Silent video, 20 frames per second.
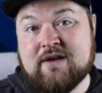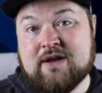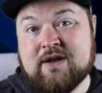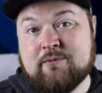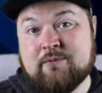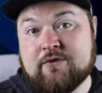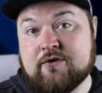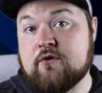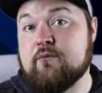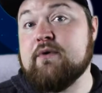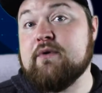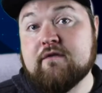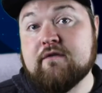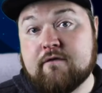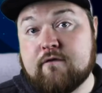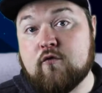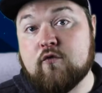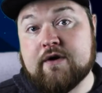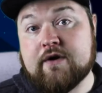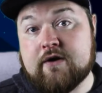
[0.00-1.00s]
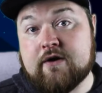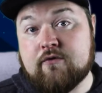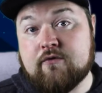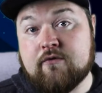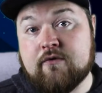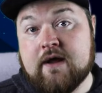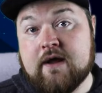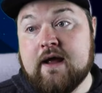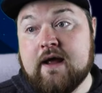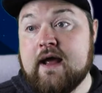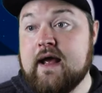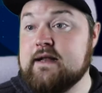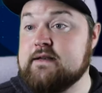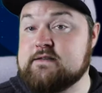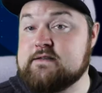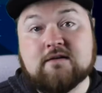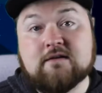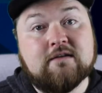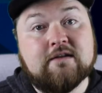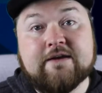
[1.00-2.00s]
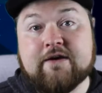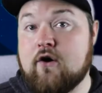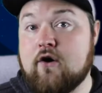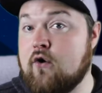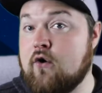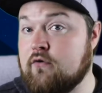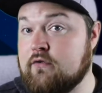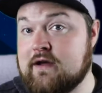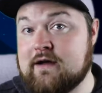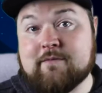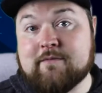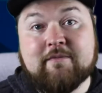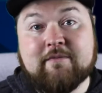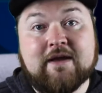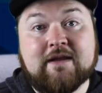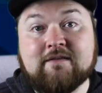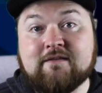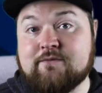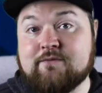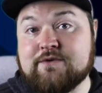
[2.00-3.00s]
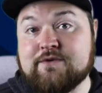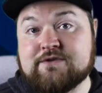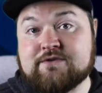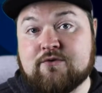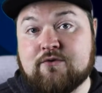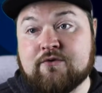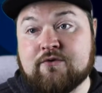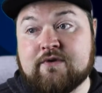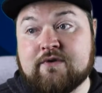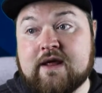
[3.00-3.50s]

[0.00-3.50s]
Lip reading: we got beat 4-0 and suddenly all that momentum was gone,